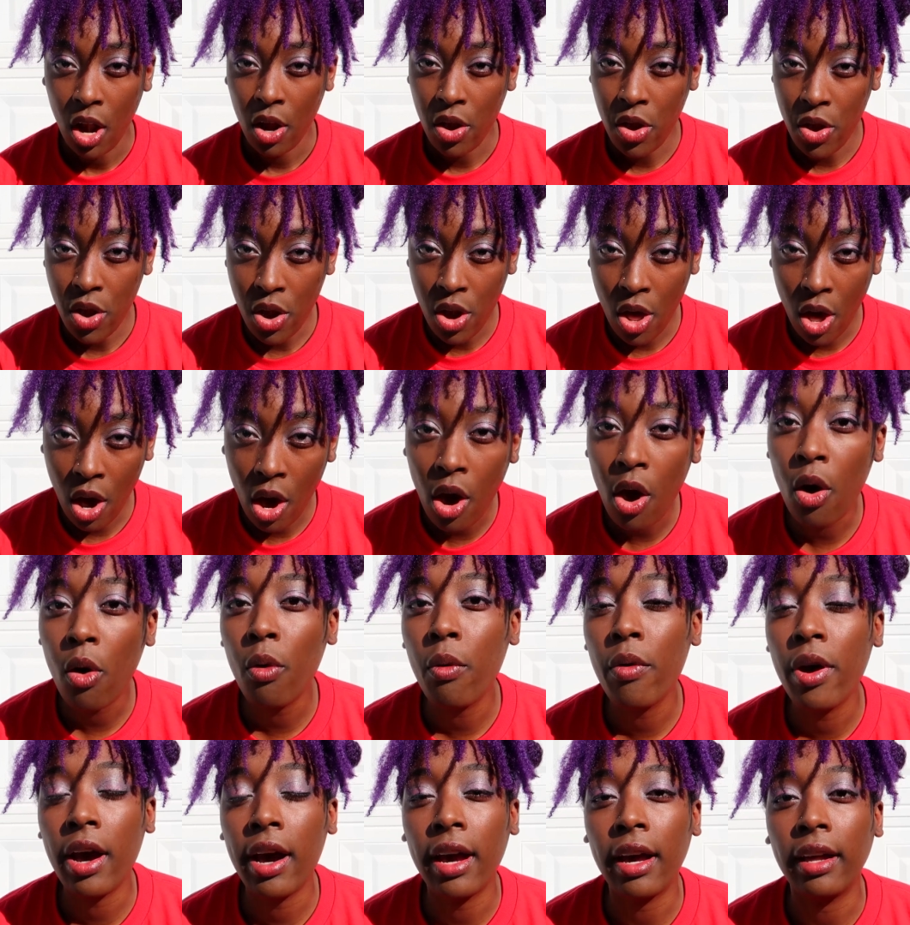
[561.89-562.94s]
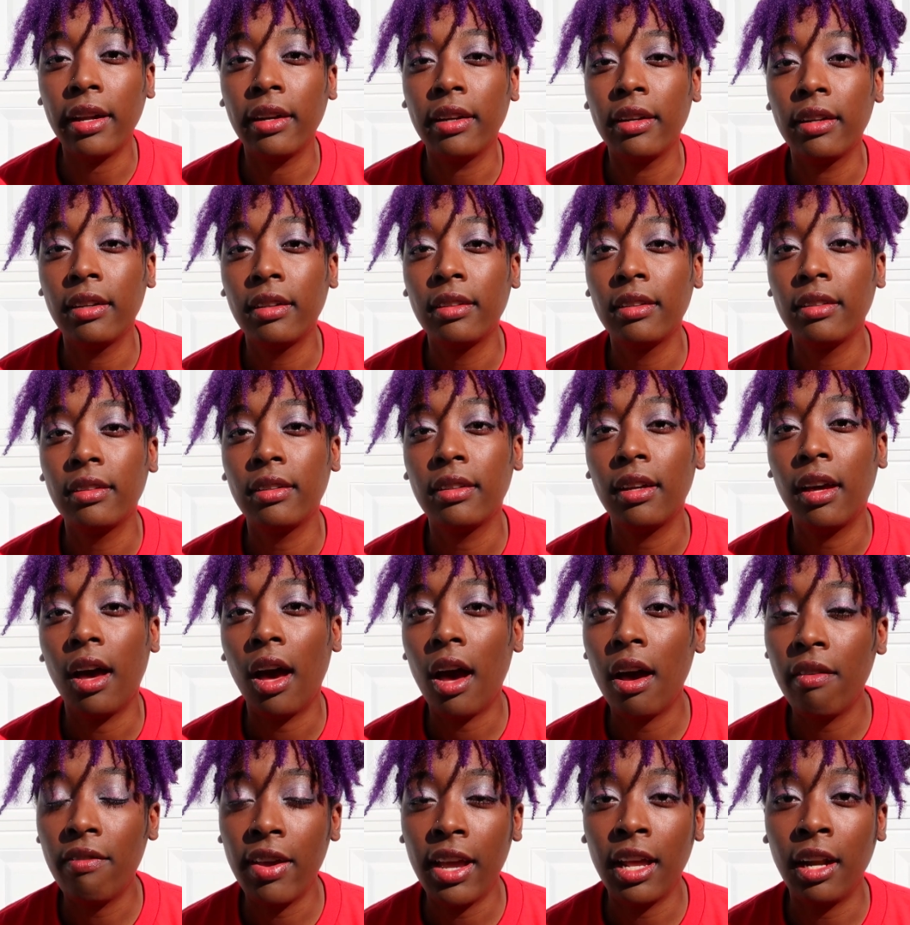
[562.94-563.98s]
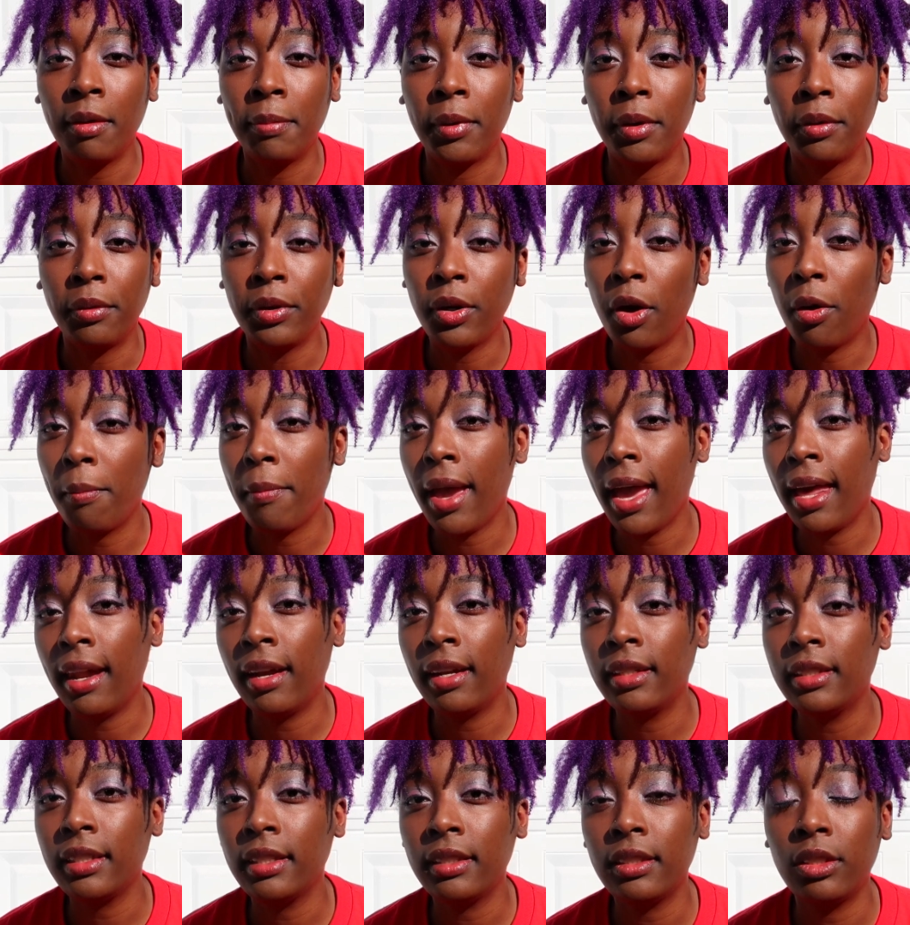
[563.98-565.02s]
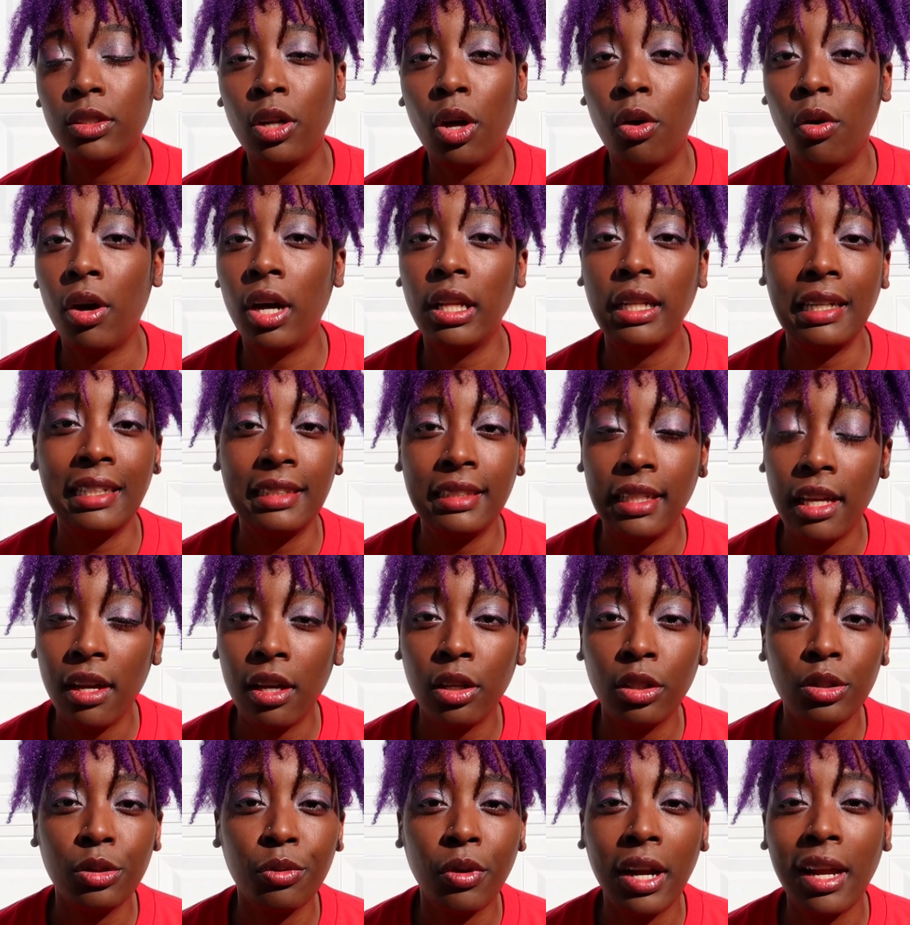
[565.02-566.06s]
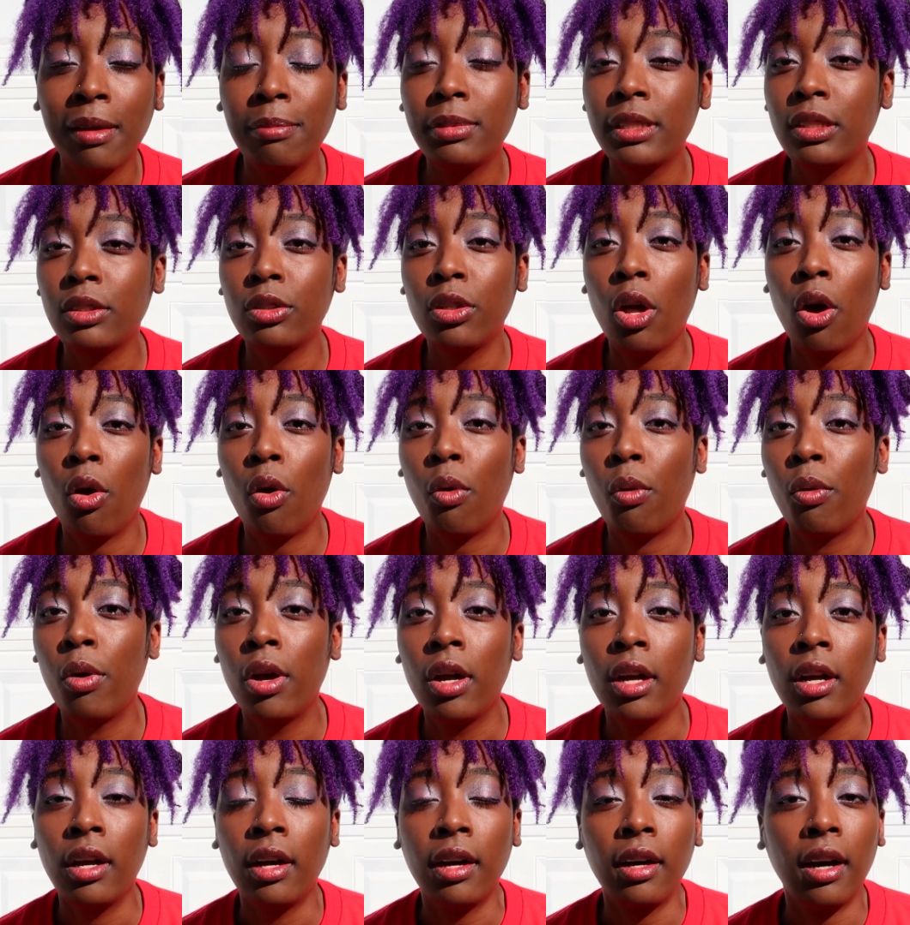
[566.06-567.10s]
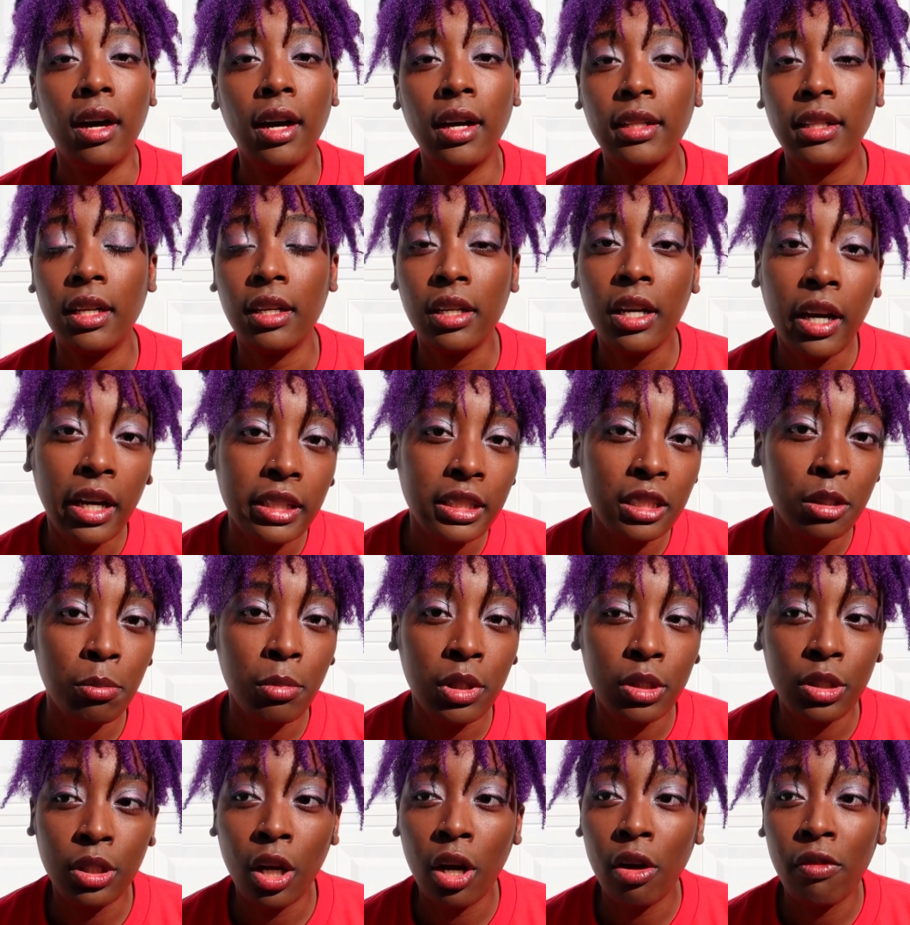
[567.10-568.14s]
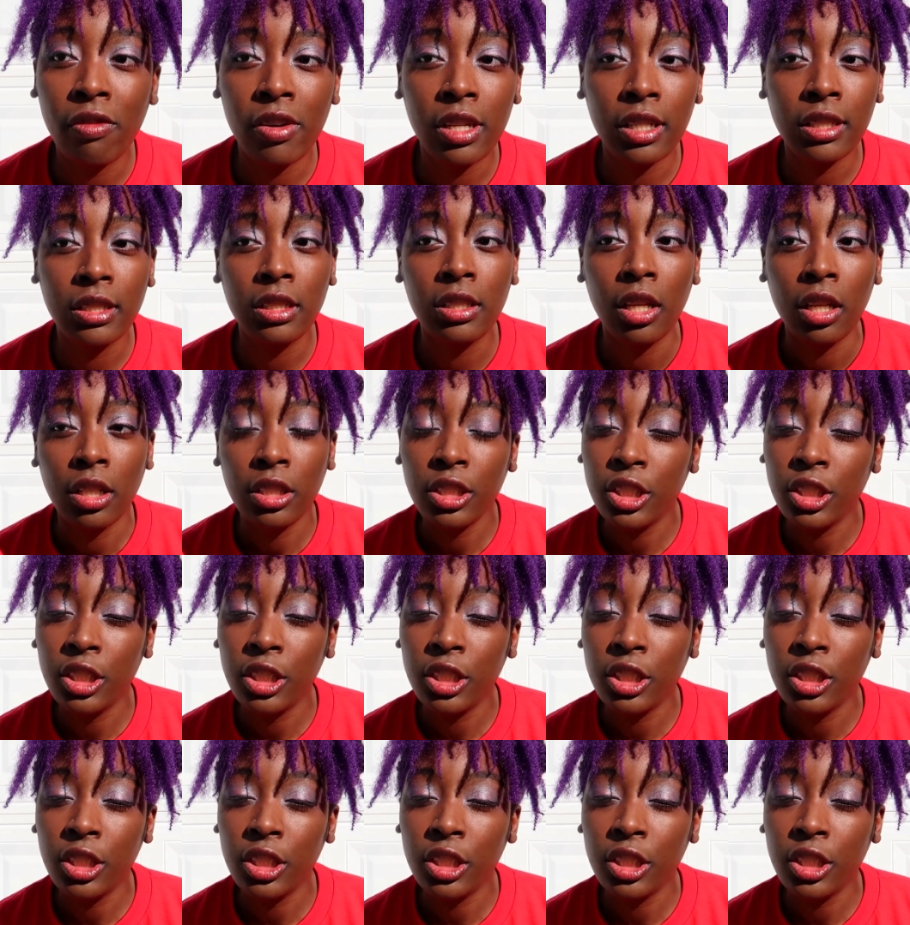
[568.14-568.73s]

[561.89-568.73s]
No one available. No managers, no other sales reps, no other customer service.